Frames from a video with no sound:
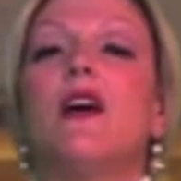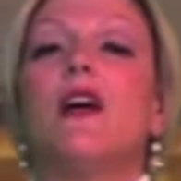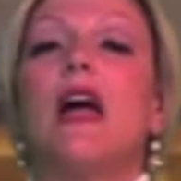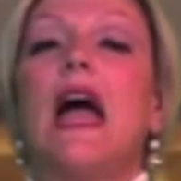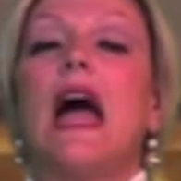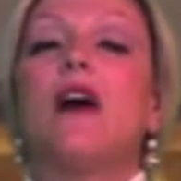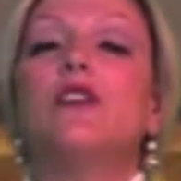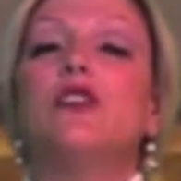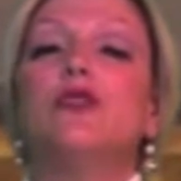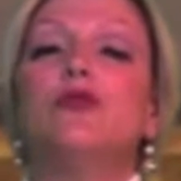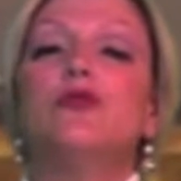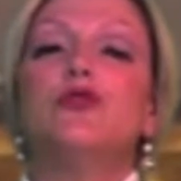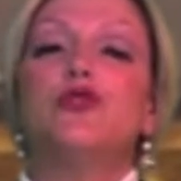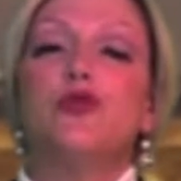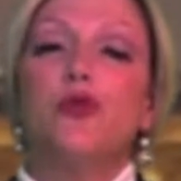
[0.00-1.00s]
How you
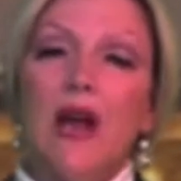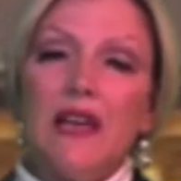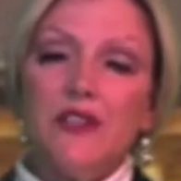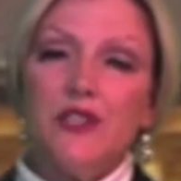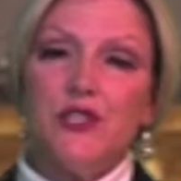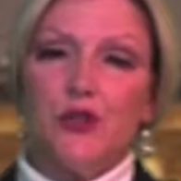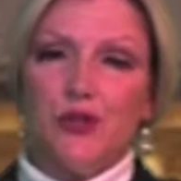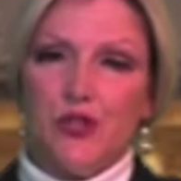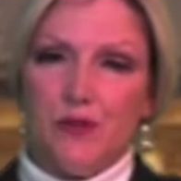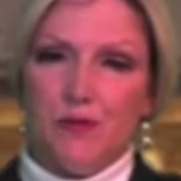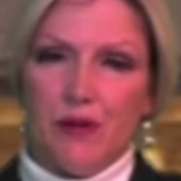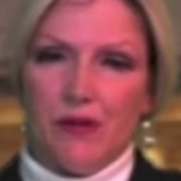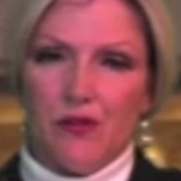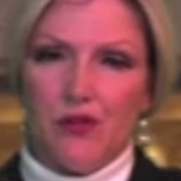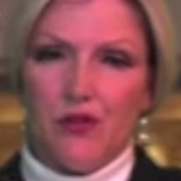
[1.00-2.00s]
dress your
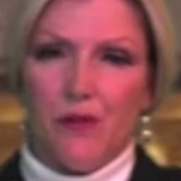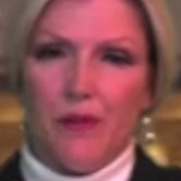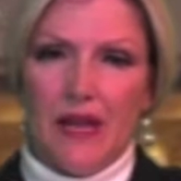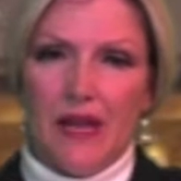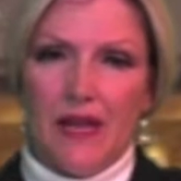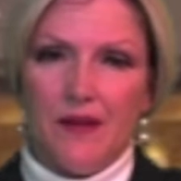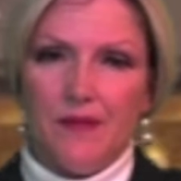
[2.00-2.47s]
spiritual man